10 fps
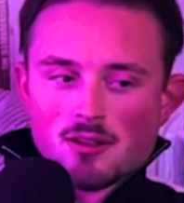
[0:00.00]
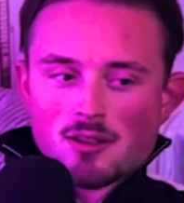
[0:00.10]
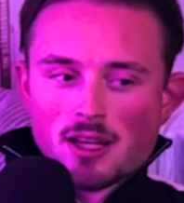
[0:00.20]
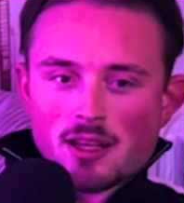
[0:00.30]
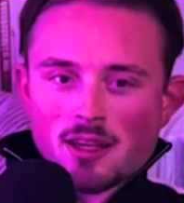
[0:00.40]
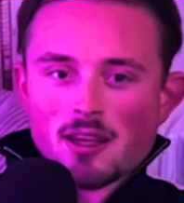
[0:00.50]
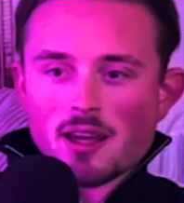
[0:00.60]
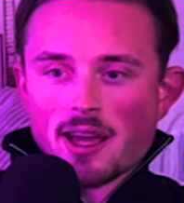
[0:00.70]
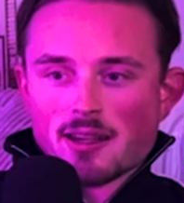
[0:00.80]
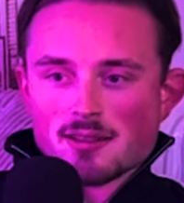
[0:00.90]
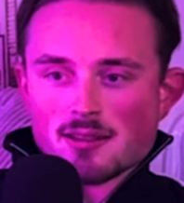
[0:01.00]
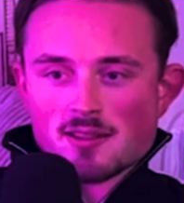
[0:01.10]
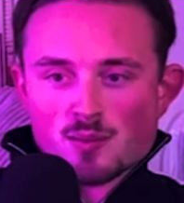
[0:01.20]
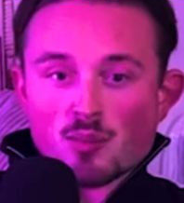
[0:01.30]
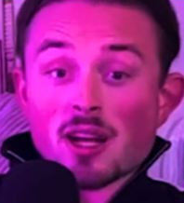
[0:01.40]
Like he has
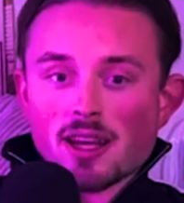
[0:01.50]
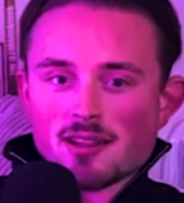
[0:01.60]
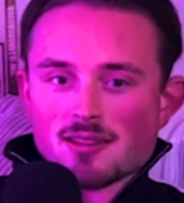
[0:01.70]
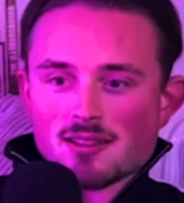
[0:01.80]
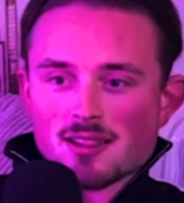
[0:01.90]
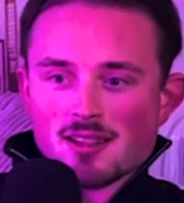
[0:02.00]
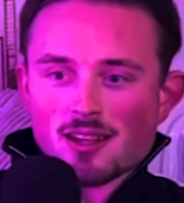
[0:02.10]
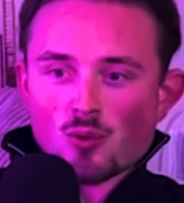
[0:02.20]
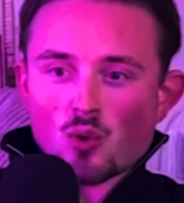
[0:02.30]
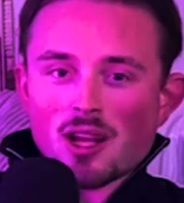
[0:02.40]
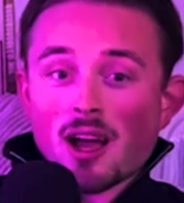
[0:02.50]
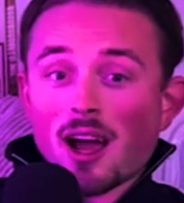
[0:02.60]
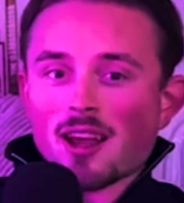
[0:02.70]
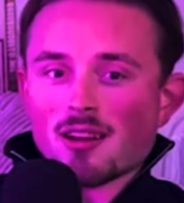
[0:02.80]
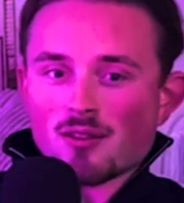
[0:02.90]
his place as like a really
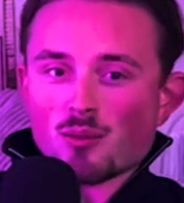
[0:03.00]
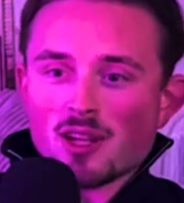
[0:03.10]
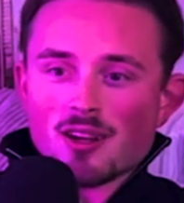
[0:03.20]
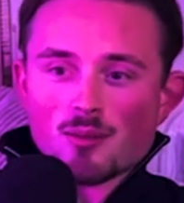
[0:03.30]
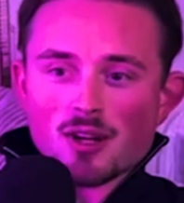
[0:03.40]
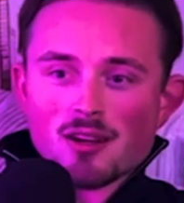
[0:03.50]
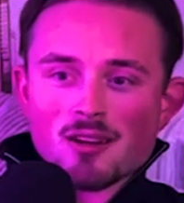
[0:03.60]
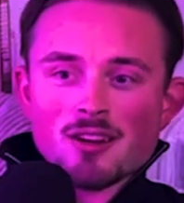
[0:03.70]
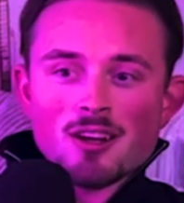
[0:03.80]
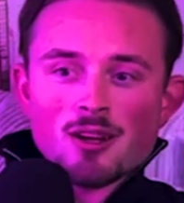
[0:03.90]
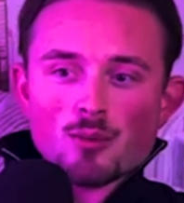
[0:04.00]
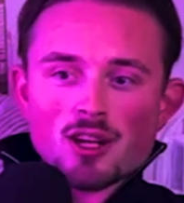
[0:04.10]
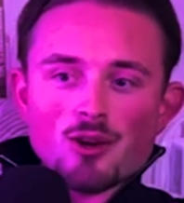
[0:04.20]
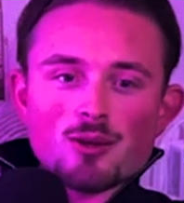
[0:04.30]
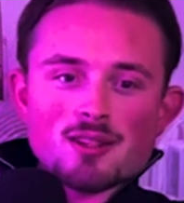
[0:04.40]
high level media buyer, but
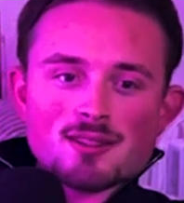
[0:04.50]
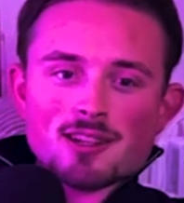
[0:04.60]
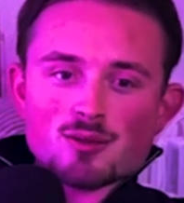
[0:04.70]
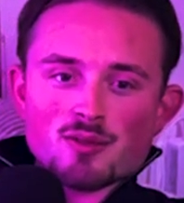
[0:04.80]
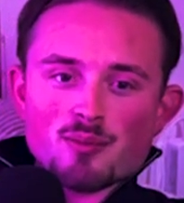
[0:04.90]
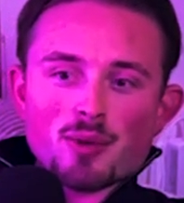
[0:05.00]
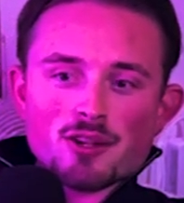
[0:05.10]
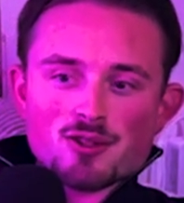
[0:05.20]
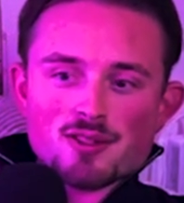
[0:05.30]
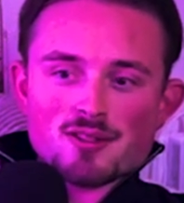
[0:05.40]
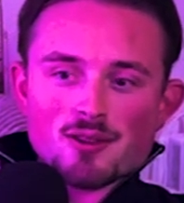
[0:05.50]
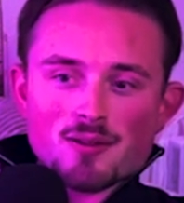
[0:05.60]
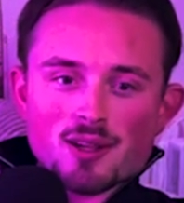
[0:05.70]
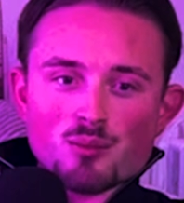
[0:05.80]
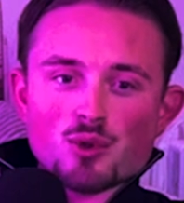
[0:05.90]
he only starts with budgets of
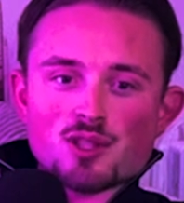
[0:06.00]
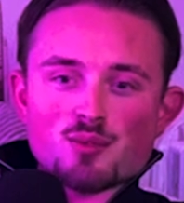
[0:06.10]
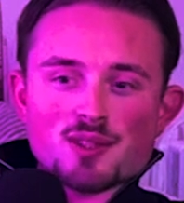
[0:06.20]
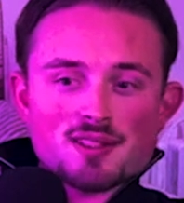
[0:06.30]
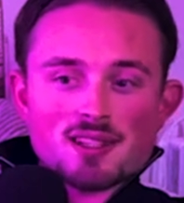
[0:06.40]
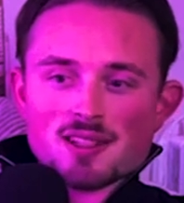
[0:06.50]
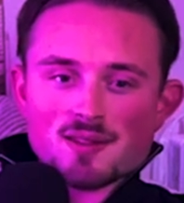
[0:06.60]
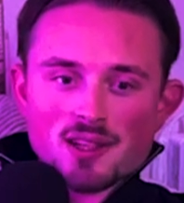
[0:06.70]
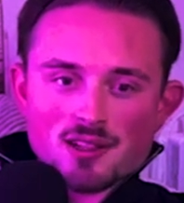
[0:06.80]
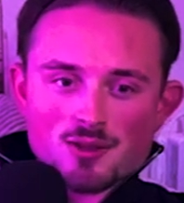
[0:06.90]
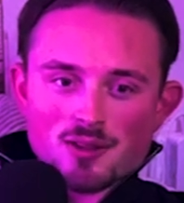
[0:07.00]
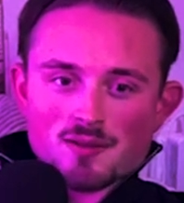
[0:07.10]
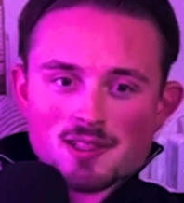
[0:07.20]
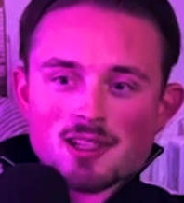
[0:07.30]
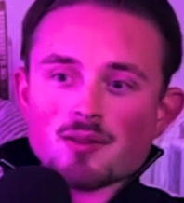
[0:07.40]
like multiple 6 figures or
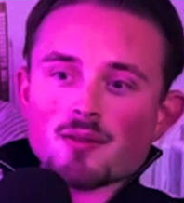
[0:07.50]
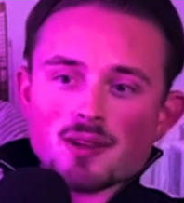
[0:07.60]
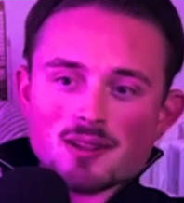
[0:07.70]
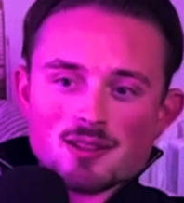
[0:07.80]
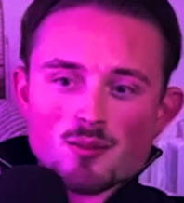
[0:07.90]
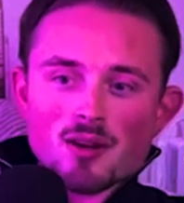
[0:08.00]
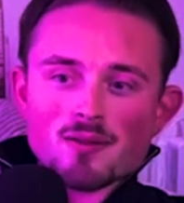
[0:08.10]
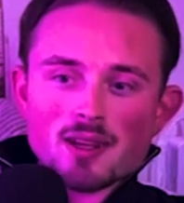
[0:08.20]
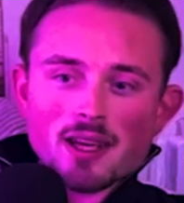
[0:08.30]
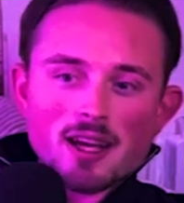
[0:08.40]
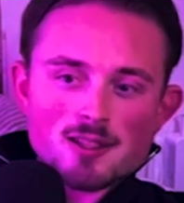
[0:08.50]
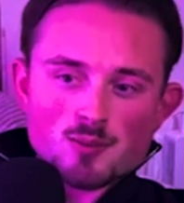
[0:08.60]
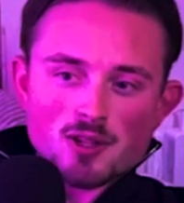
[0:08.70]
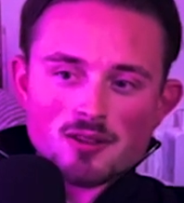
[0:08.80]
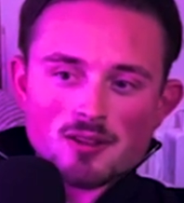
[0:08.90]
even 7 figures a month like ad
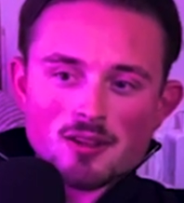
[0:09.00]
spend.